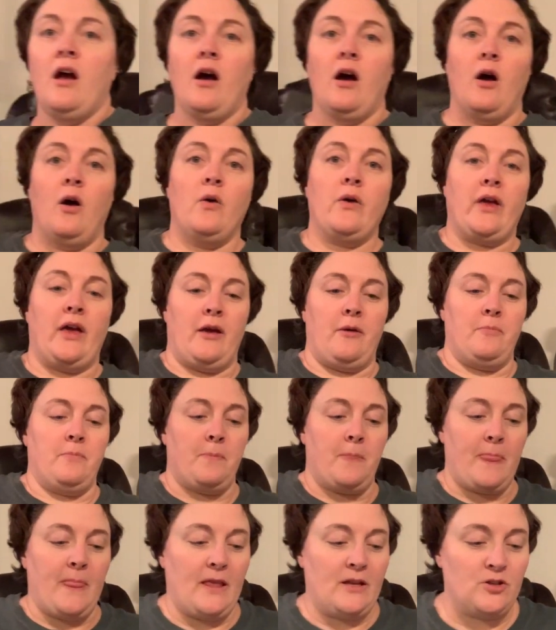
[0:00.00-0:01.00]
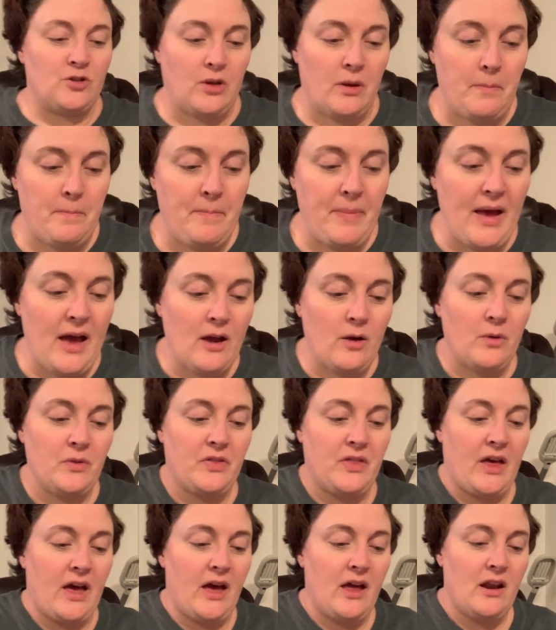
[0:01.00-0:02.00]
Okay, so I'm back with
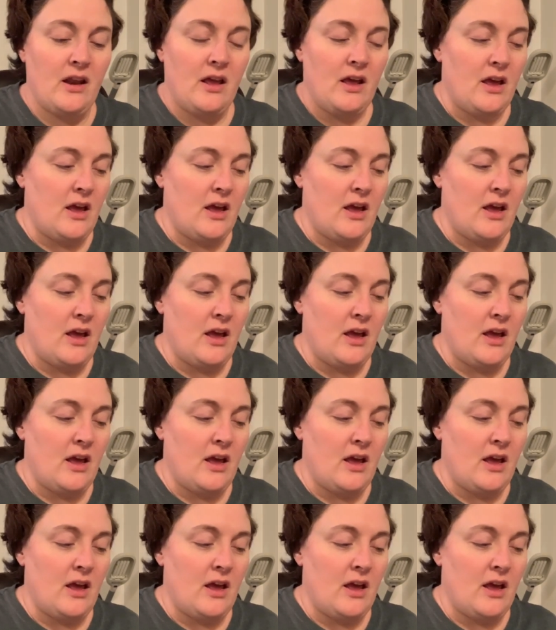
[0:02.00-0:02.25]
that.